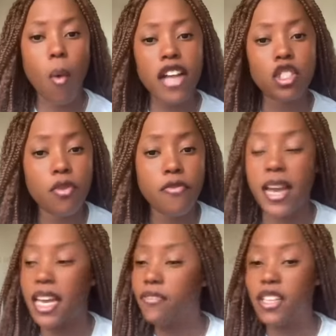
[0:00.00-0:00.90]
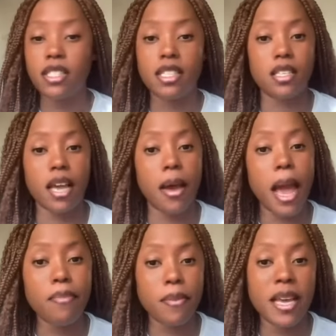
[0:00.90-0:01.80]
Why do you think if this
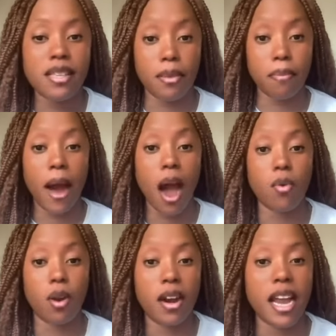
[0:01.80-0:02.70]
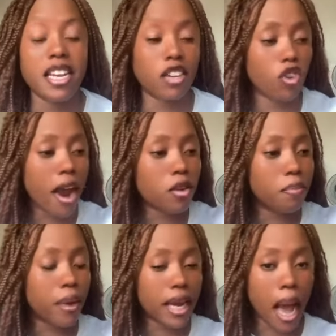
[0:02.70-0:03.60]
MPP is in power and they are trying
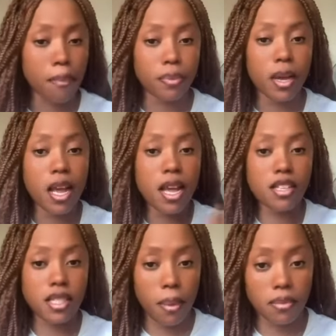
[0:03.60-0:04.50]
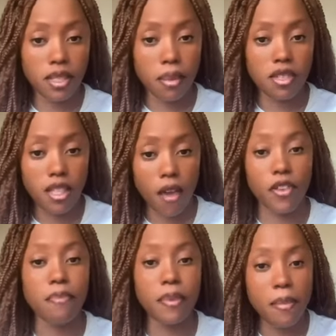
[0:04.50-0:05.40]
to bring up some
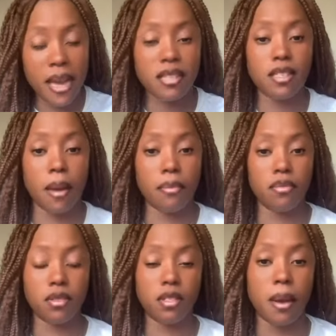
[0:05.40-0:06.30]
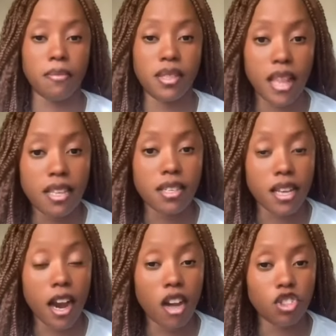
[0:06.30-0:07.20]
stuff, implement some things
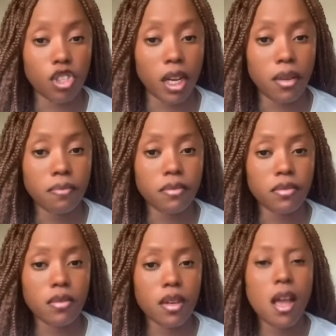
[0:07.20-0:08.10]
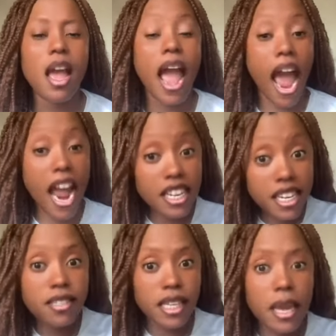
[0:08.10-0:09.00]
in the country,
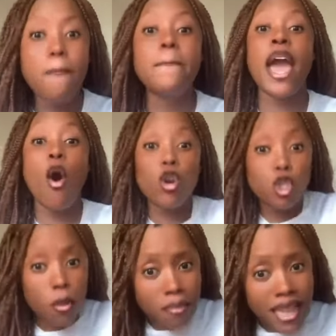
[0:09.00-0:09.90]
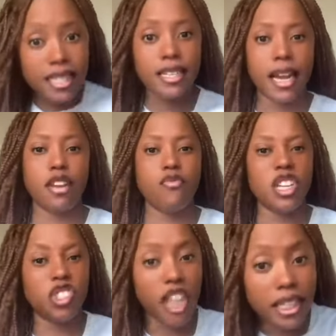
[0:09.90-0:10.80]
NDC may automatically
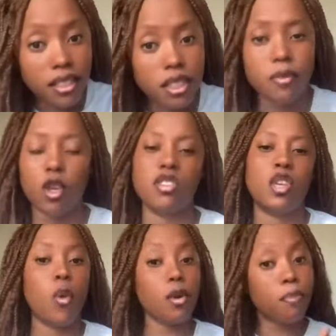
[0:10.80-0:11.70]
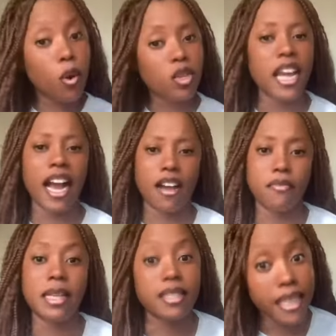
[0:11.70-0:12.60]
reject it because they want to pull their
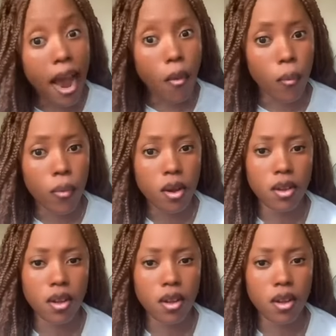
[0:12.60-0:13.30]
government down?